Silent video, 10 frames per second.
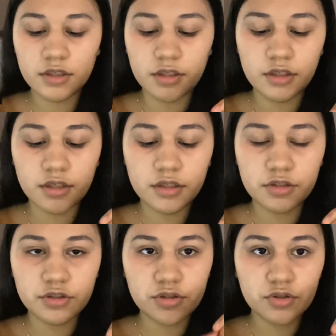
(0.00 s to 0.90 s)
and
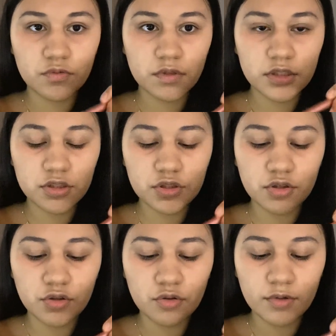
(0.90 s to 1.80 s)
you're just going
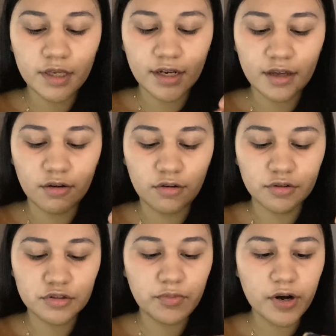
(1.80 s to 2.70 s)
to get it
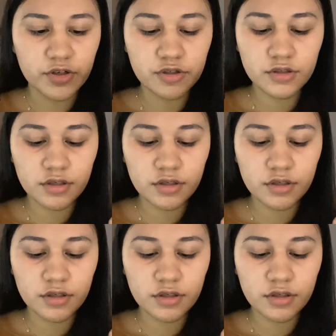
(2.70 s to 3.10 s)
onto the brush.